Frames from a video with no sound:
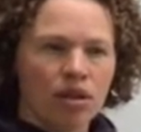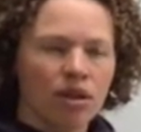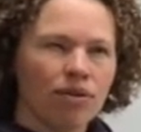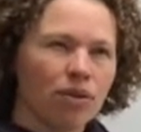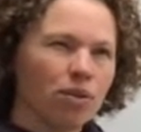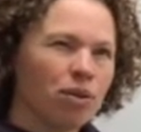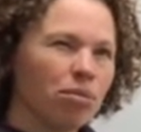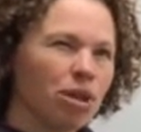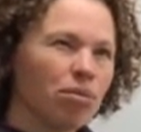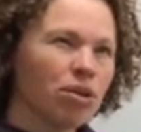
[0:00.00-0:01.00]
If you
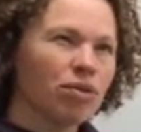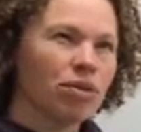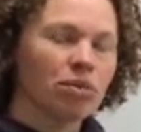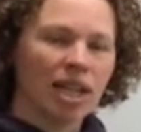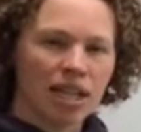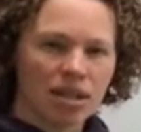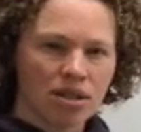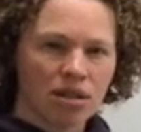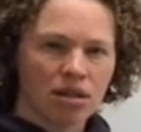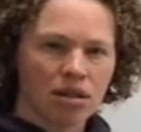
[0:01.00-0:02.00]
remember from
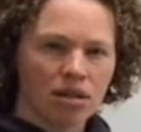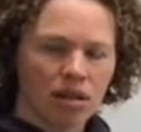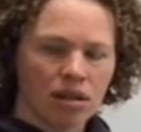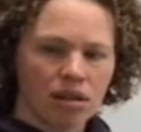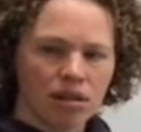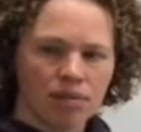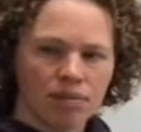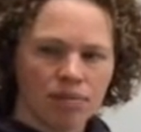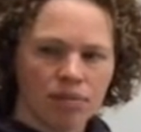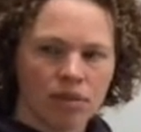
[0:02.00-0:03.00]
last,
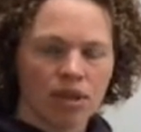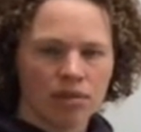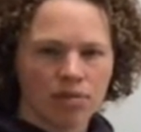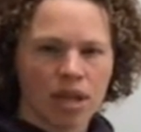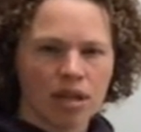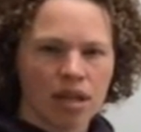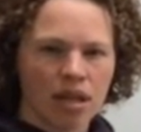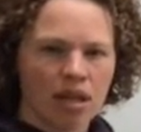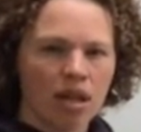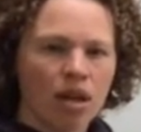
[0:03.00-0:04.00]
Math
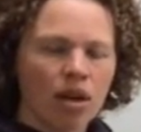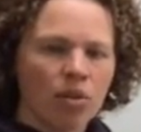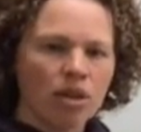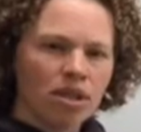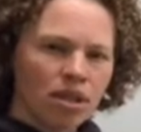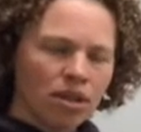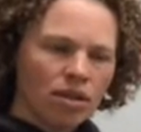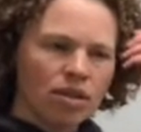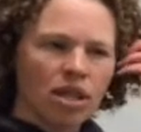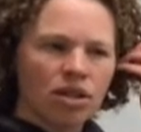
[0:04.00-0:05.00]
10, we did
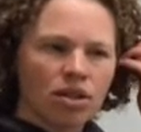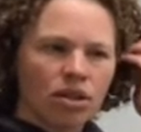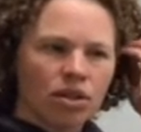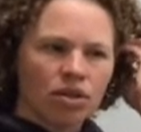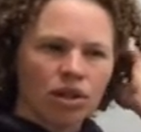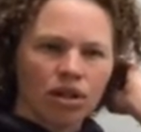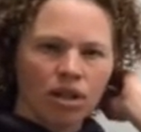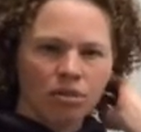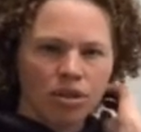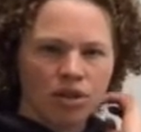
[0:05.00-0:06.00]
a section on
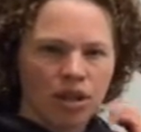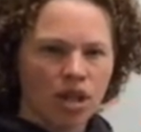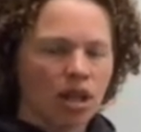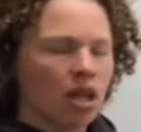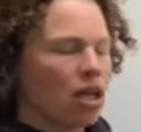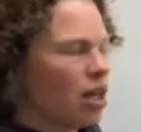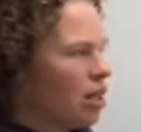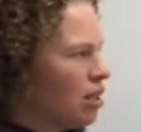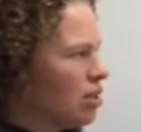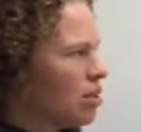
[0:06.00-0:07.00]
trigonometry.
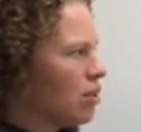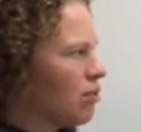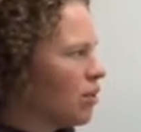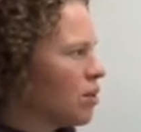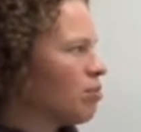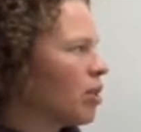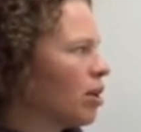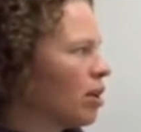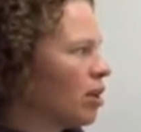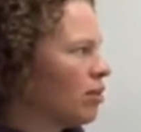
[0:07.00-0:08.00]
And the first
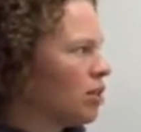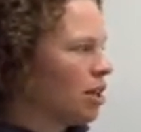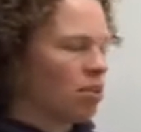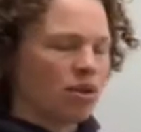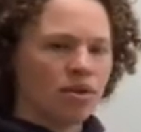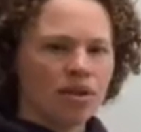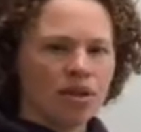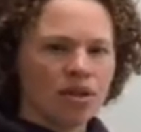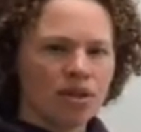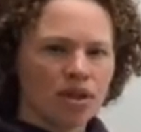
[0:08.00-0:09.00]
part of chapter 3
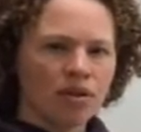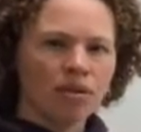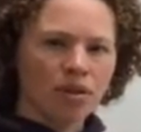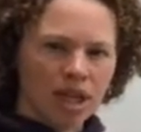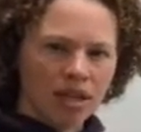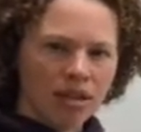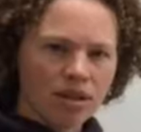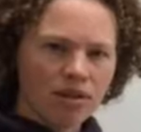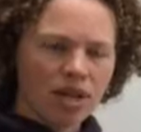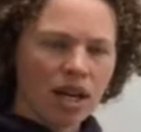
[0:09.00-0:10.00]
is just going to remind
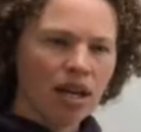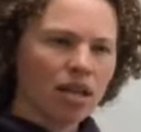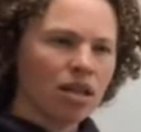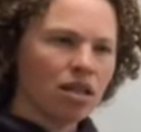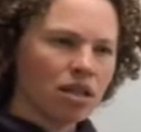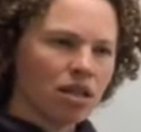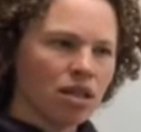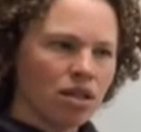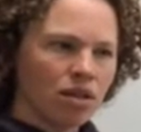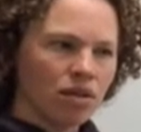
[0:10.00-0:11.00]
us of that, and then it's
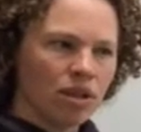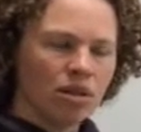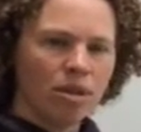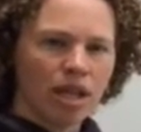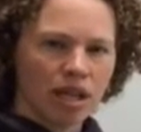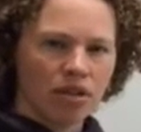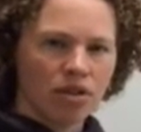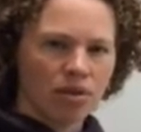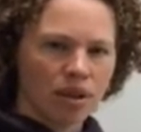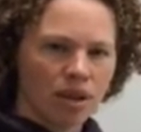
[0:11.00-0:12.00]
going to do a little bit
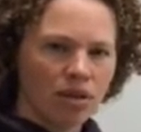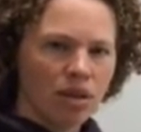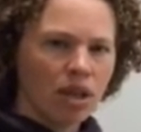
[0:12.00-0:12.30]
extra with it.